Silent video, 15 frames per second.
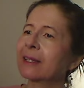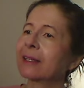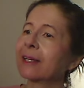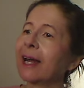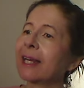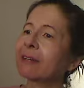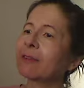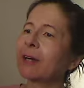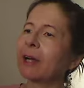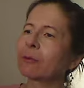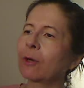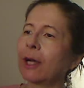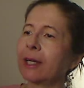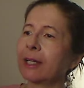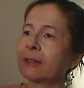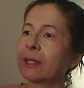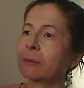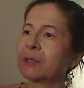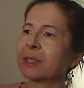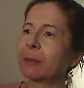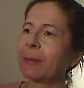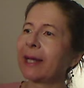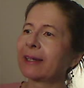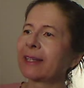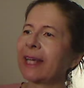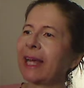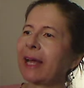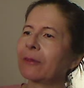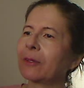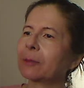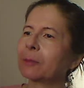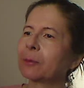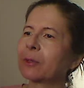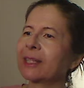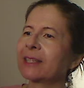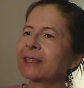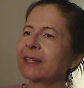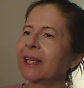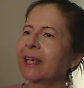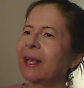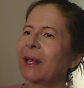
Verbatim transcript: Kind of ironic that it was about a Catholic priest.